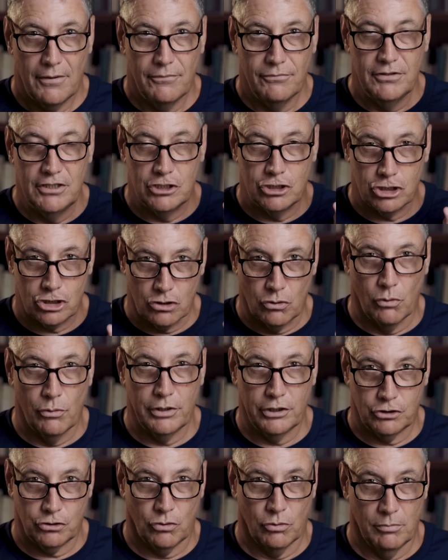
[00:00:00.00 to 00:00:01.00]
the
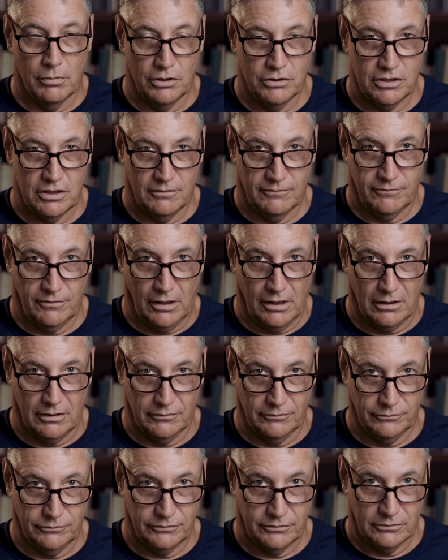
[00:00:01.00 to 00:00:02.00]
storage hormones
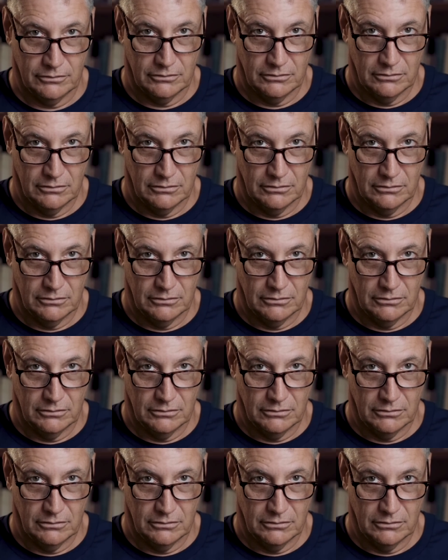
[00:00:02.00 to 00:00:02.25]
involved,